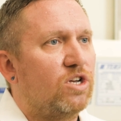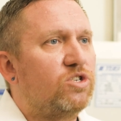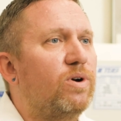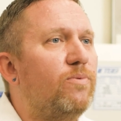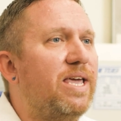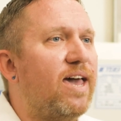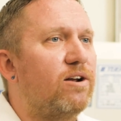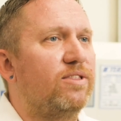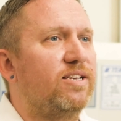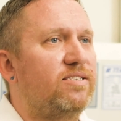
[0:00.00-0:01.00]
So where do we get
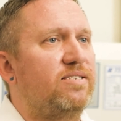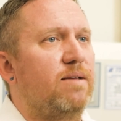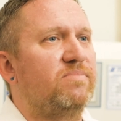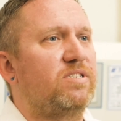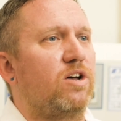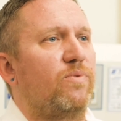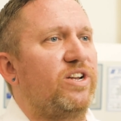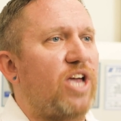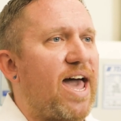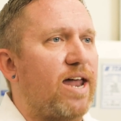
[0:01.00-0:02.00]
all this stem cell
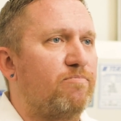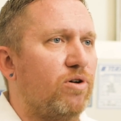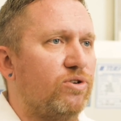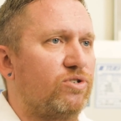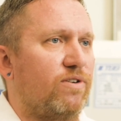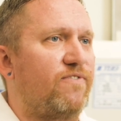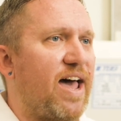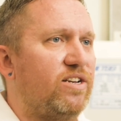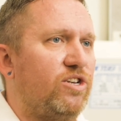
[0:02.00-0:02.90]
rich adipose or fat